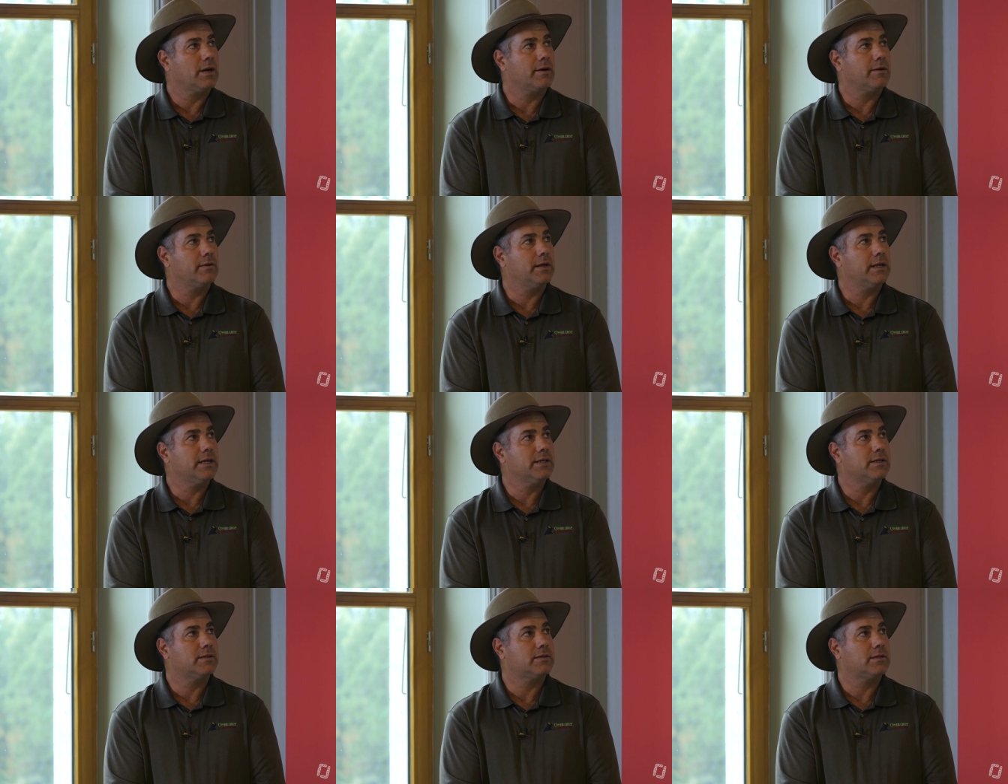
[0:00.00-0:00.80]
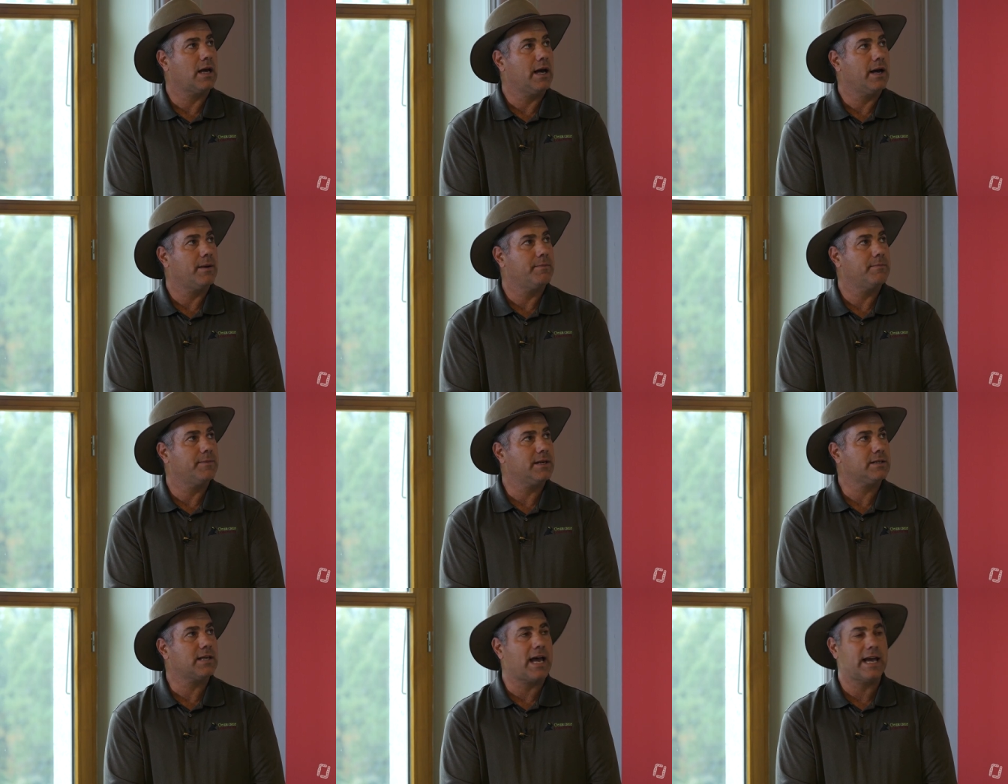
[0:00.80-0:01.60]
There is um,
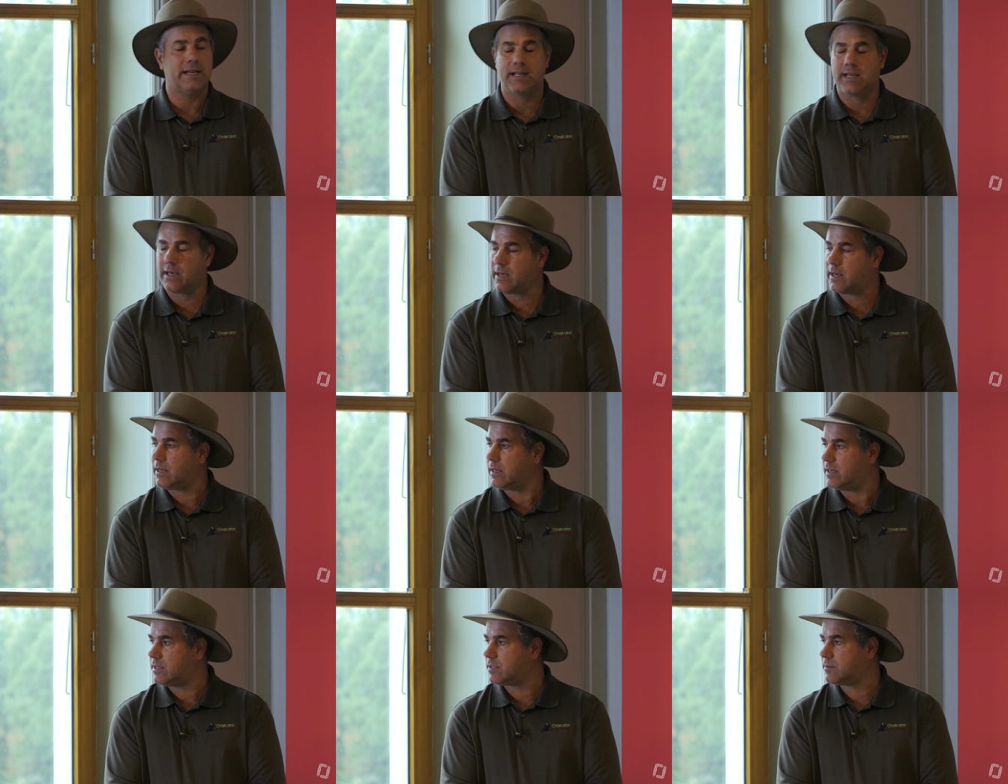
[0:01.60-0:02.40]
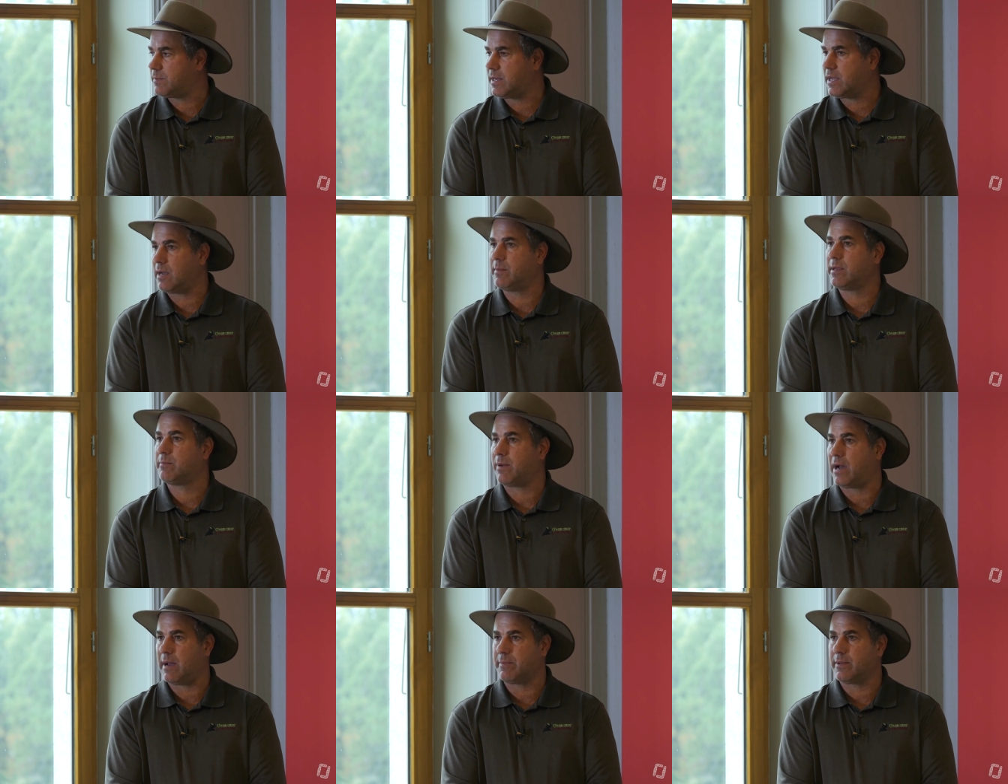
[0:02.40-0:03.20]
this idea is becoming
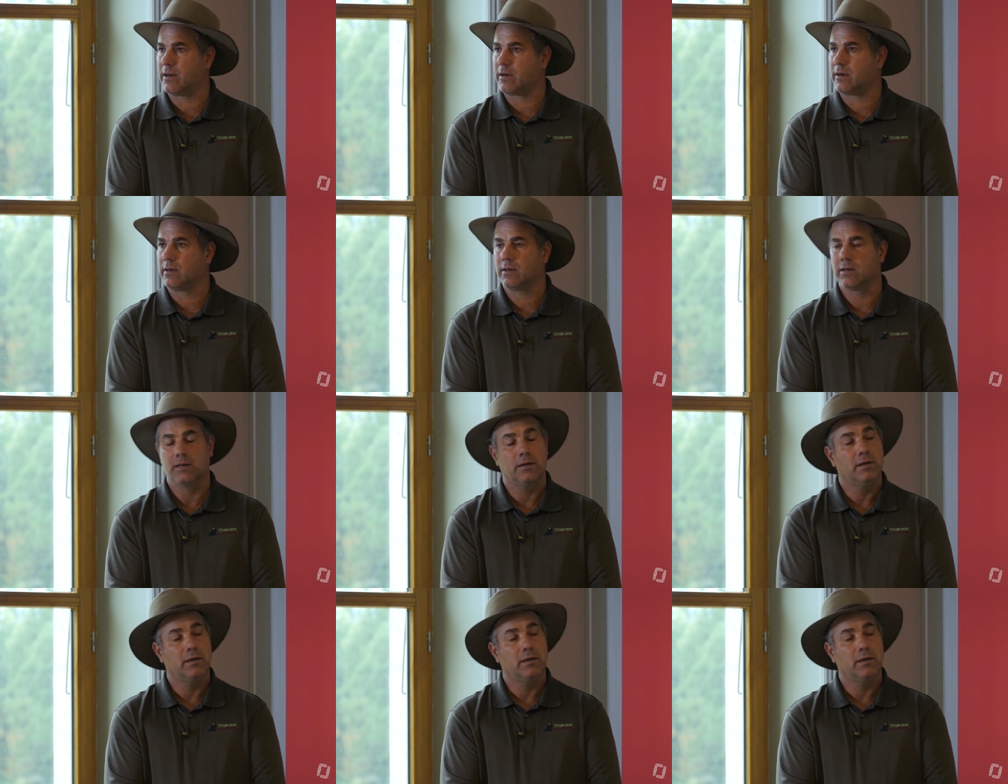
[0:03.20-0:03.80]
popular